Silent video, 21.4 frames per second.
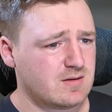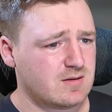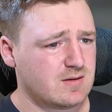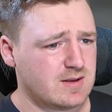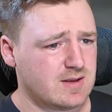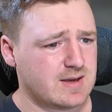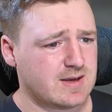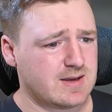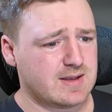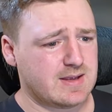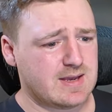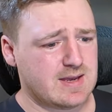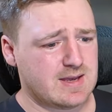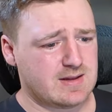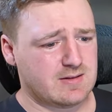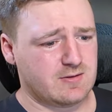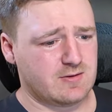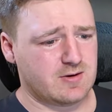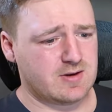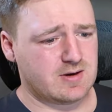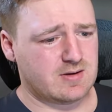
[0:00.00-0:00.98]
Yeah.
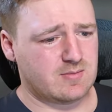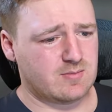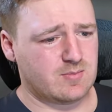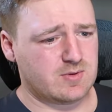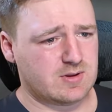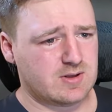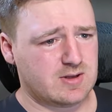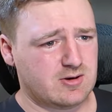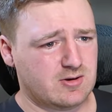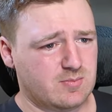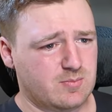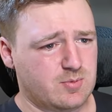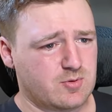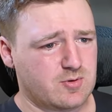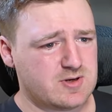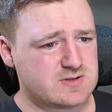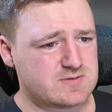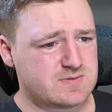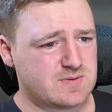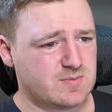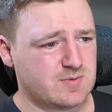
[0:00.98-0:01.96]
Again, look at how little
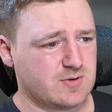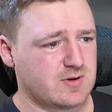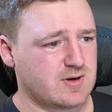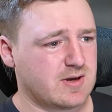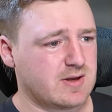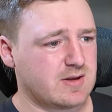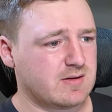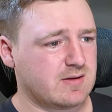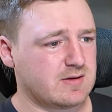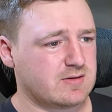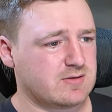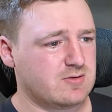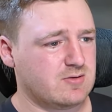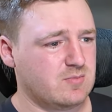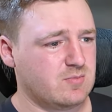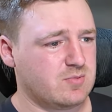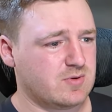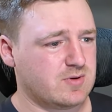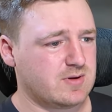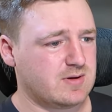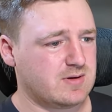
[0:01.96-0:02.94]
points people got. Like
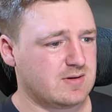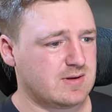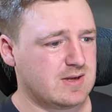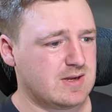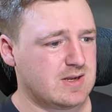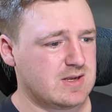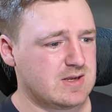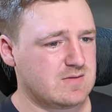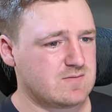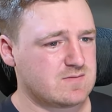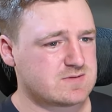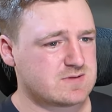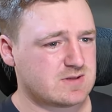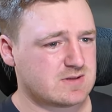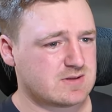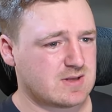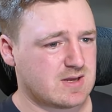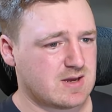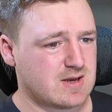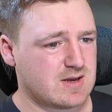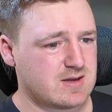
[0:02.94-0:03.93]
2.8 was
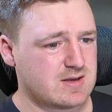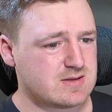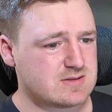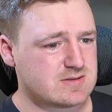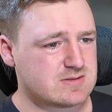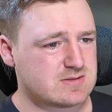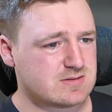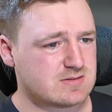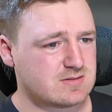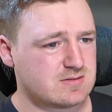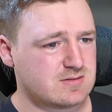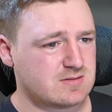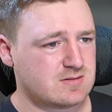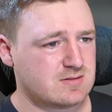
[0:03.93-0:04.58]
the highest.